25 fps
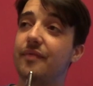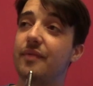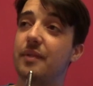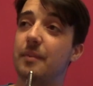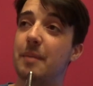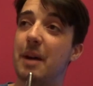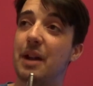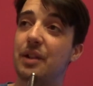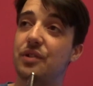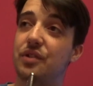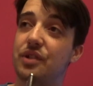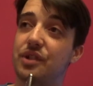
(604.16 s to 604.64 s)

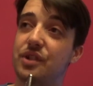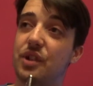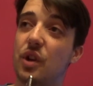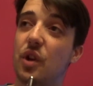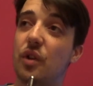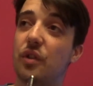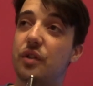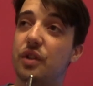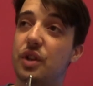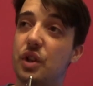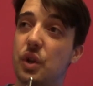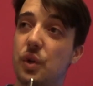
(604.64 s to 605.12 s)
battery's not
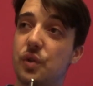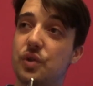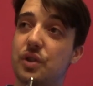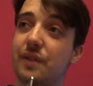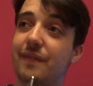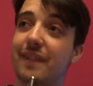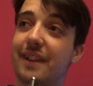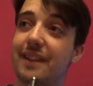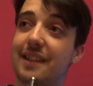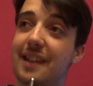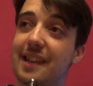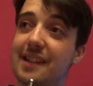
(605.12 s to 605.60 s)
hugely
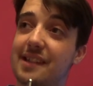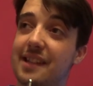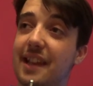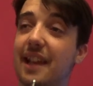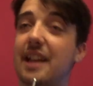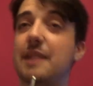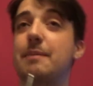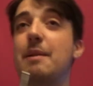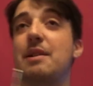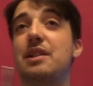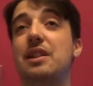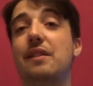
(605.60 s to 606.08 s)
fantastic,
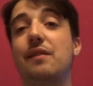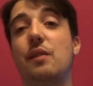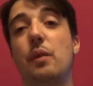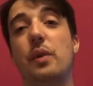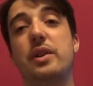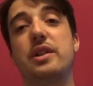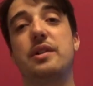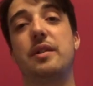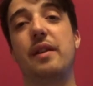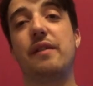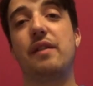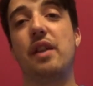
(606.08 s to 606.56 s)
especially if you want
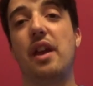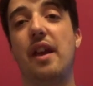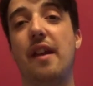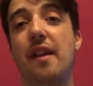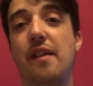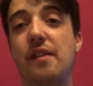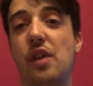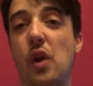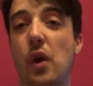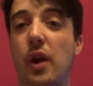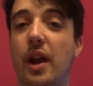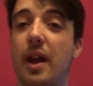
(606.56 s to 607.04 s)
to,
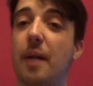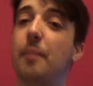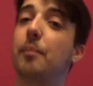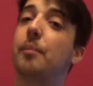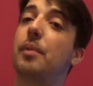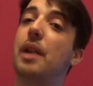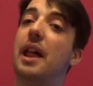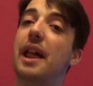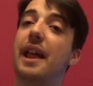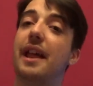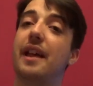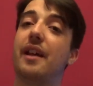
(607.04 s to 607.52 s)
if you went out and
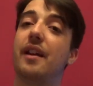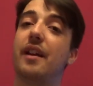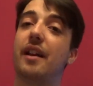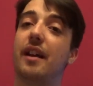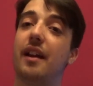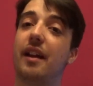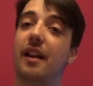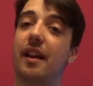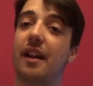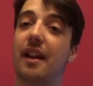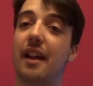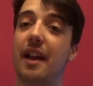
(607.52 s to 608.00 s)
playing
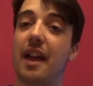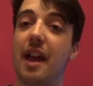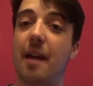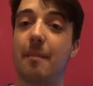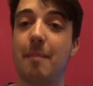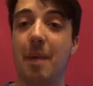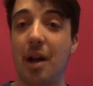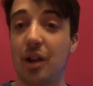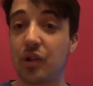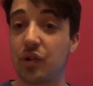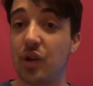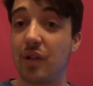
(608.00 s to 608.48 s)
a
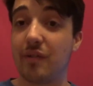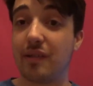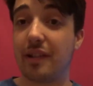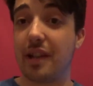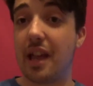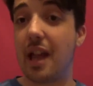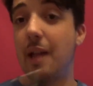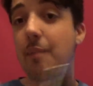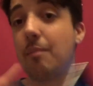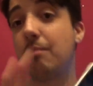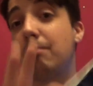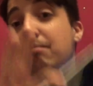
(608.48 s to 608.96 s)
battery heavy
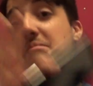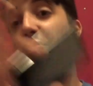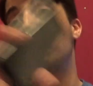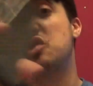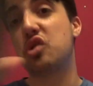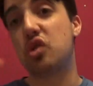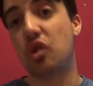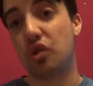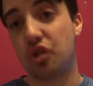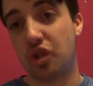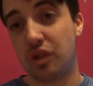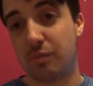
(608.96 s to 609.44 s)
game
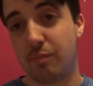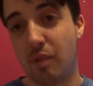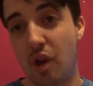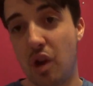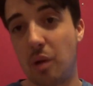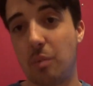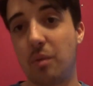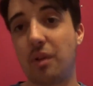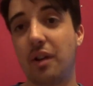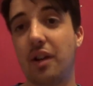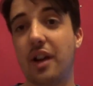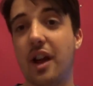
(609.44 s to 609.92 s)
such as
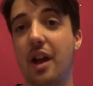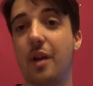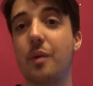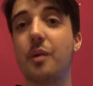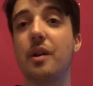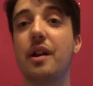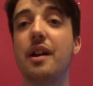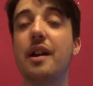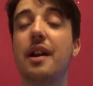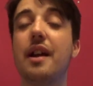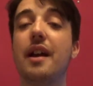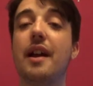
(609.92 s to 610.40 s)
Pokemon Go.
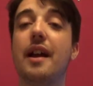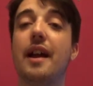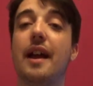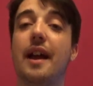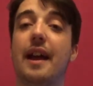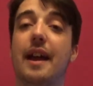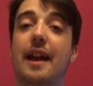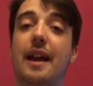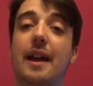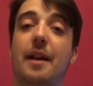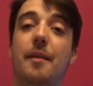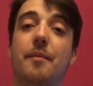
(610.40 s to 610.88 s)

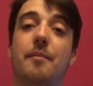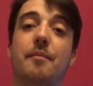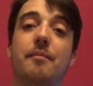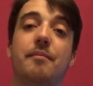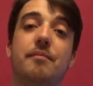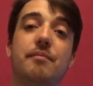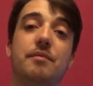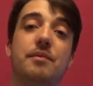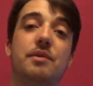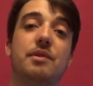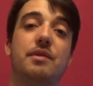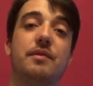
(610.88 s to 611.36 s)

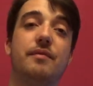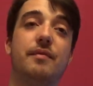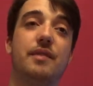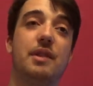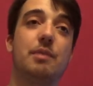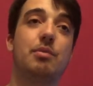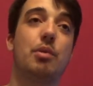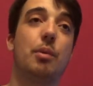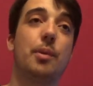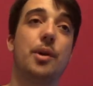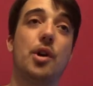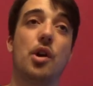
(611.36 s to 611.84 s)
You
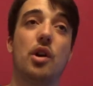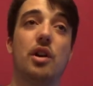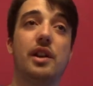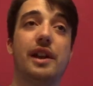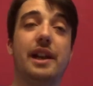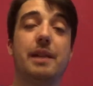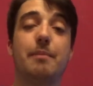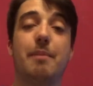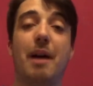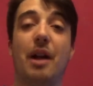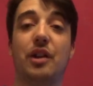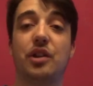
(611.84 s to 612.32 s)
probably only need
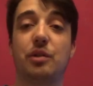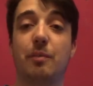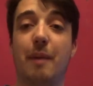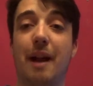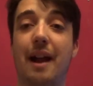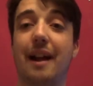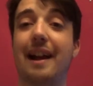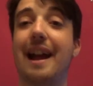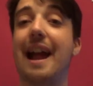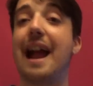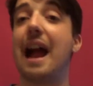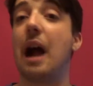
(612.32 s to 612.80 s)
a battery
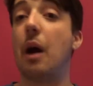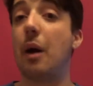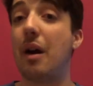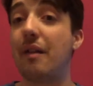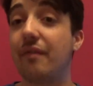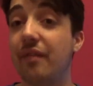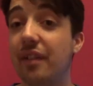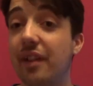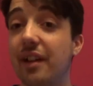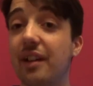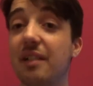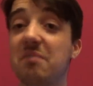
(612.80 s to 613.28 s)
bank.
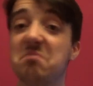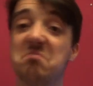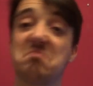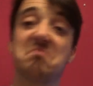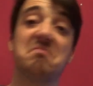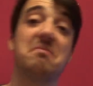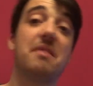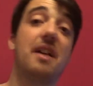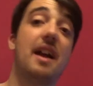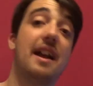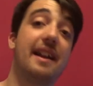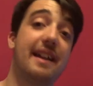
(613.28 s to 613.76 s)
However,
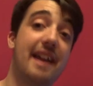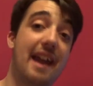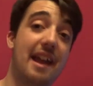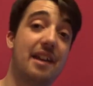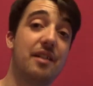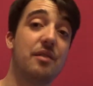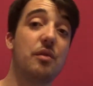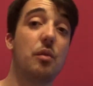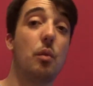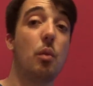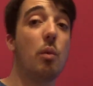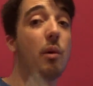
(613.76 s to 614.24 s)

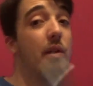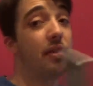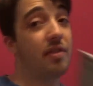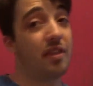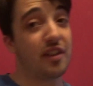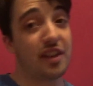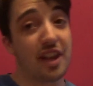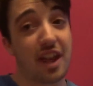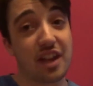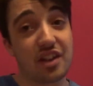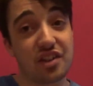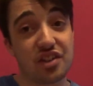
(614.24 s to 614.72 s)
again, with the
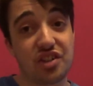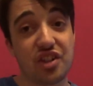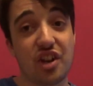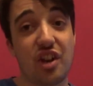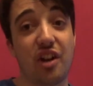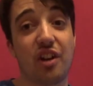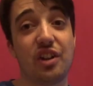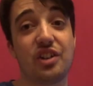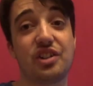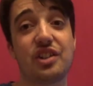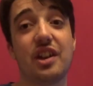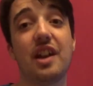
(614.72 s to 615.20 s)
dash
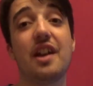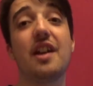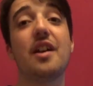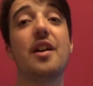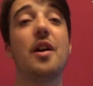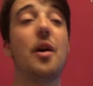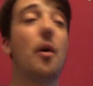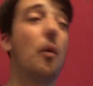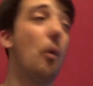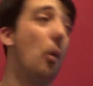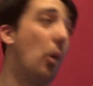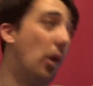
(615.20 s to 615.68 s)
charge,
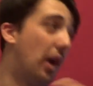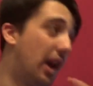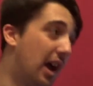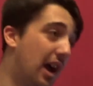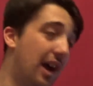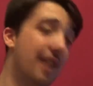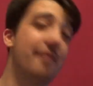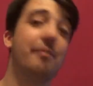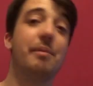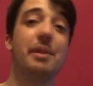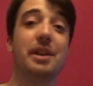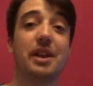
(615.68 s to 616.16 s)
what
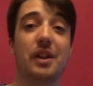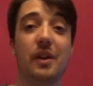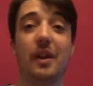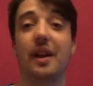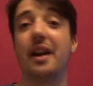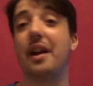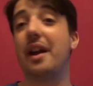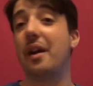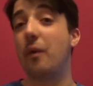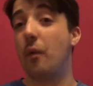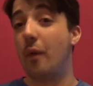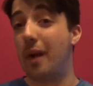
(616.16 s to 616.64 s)
I've been
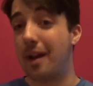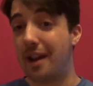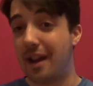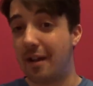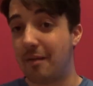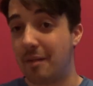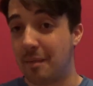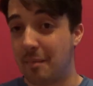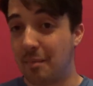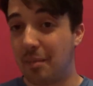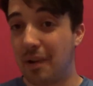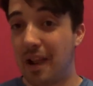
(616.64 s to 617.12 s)
doing when I've
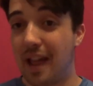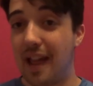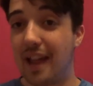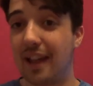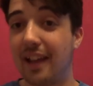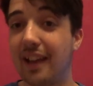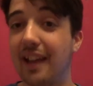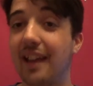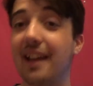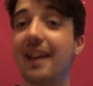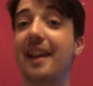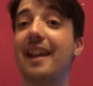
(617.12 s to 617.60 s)
been playing
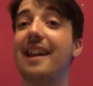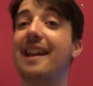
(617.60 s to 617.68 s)
it,